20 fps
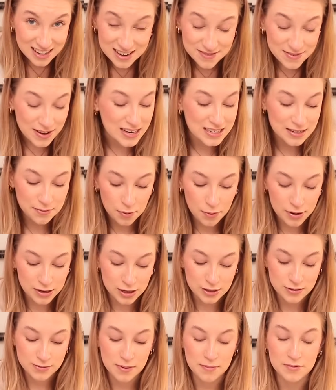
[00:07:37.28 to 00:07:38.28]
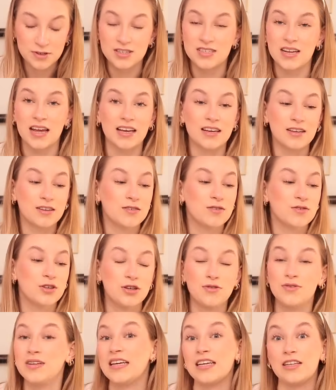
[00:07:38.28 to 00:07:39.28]
So when we're just like,
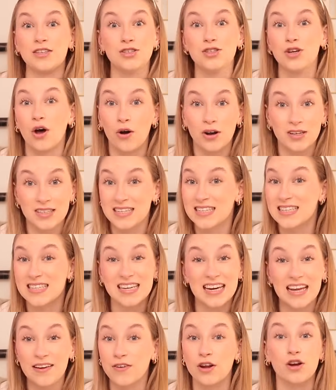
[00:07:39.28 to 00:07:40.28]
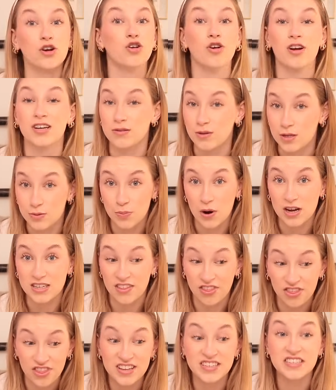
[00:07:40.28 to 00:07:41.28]
you need socks. This isn't even a Christmas
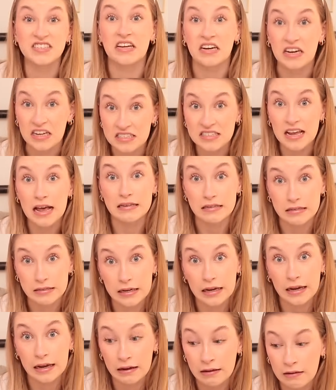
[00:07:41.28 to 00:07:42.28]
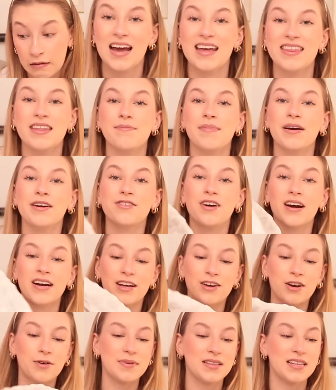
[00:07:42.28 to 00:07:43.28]
present, this is a necessity. And then my granny
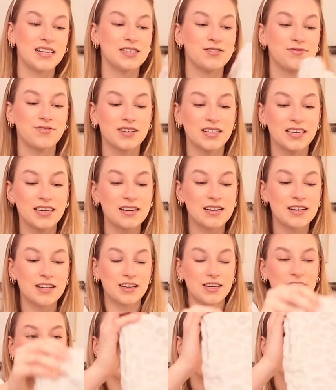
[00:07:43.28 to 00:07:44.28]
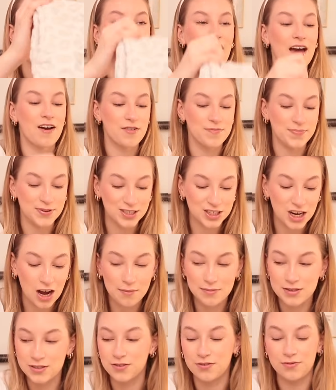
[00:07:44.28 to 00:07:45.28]
got me these really cute pair of
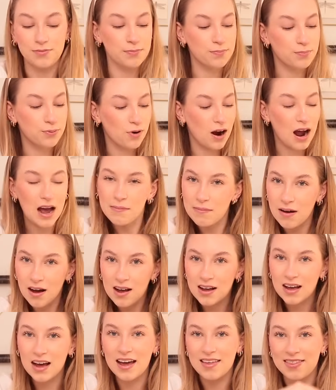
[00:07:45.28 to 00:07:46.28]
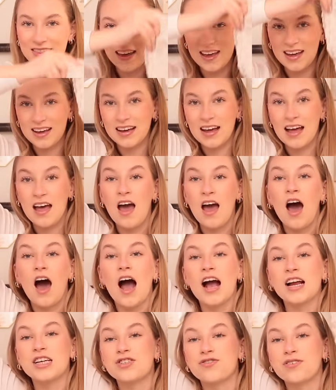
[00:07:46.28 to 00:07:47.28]
pajamas from Primark, I think.
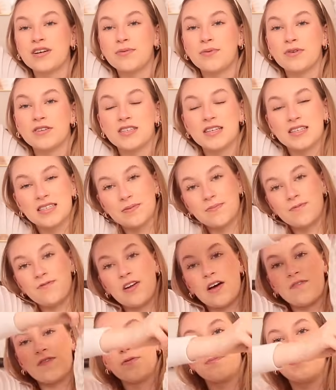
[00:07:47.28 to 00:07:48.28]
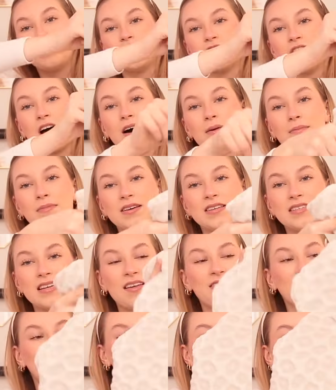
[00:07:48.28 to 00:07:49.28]
I just really wanted some fluffy pajamas,
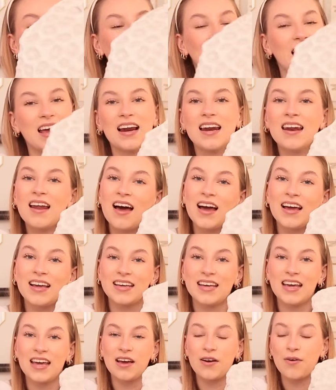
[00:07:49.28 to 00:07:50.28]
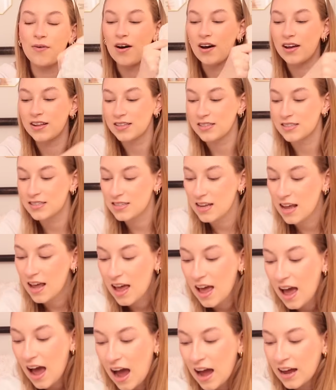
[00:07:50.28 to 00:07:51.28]
and these are like Lion King ones.
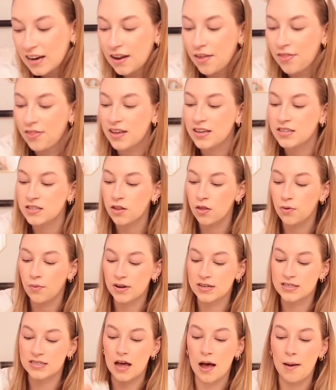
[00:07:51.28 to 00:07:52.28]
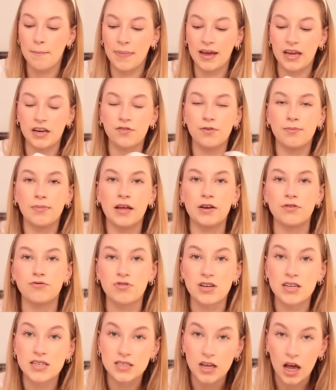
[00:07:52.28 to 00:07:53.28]
And these are the ones that are made from like
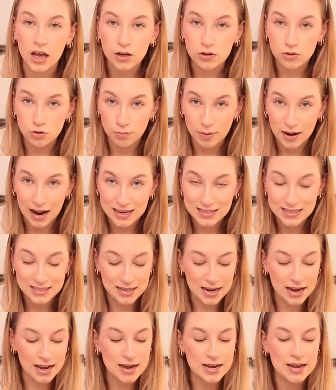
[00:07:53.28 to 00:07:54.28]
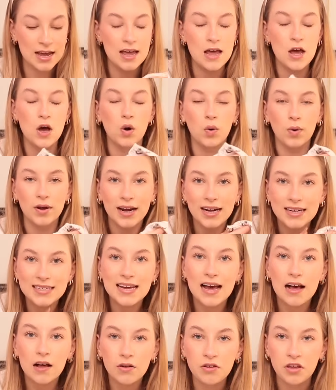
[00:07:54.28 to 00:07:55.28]
recycled plastic. When I
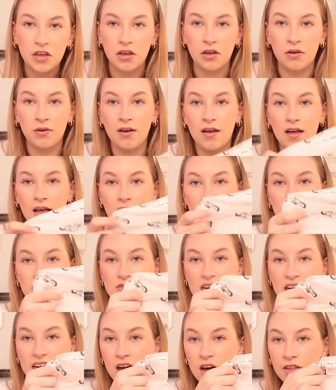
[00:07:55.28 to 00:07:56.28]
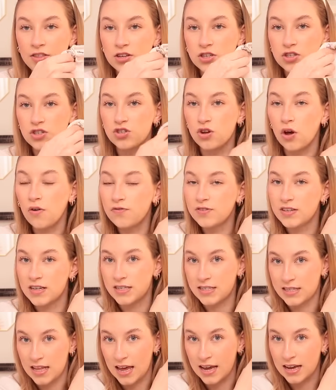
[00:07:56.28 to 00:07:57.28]
tell you, they are the
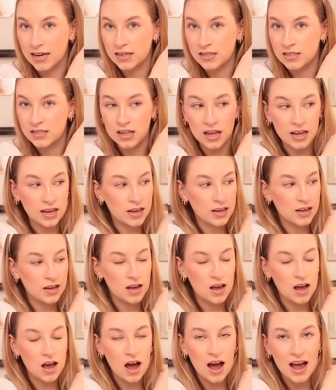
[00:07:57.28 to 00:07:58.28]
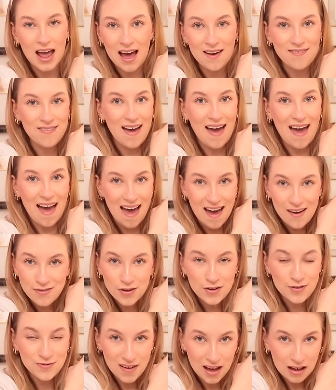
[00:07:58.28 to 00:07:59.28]
softest things like I have
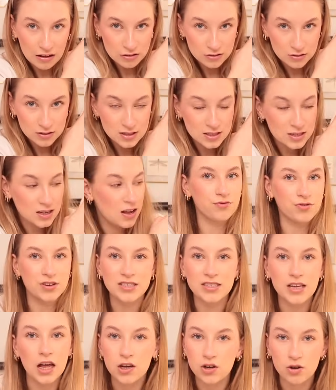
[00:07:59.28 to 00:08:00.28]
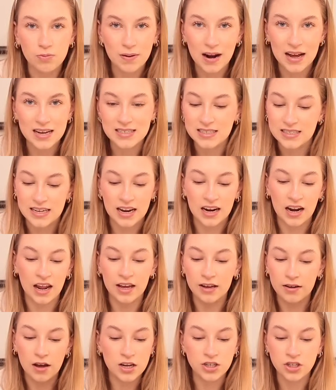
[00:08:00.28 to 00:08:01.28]
ever felt. Recycled plastic, like
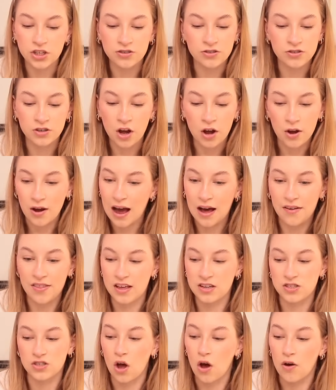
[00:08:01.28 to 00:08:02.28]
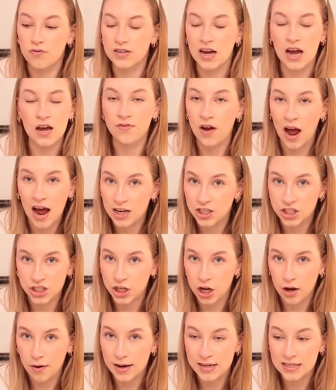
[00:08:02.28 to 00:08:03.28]
I don't know how they're soft. I have actually
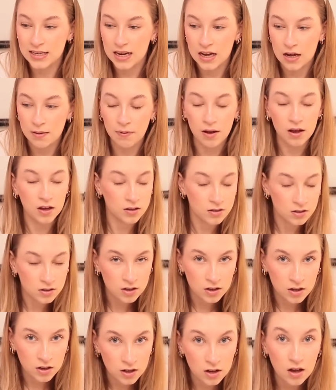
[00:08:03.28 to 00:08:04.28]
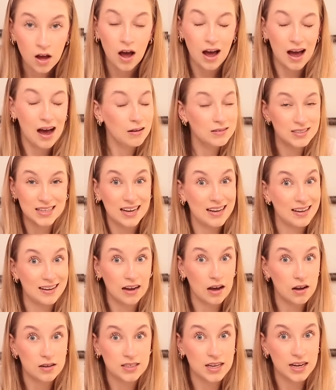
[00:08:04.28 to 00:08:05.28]
no idea, but I'll take
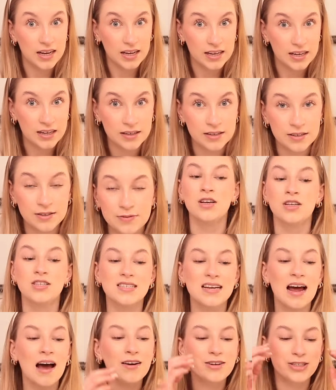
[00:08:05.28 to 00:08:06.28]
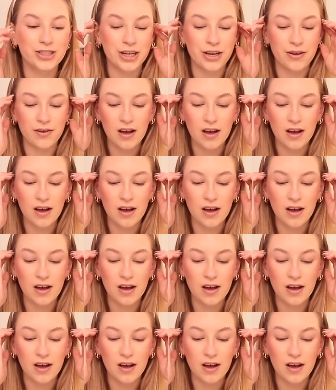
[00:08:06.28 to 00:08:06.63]
it. So now I'll show you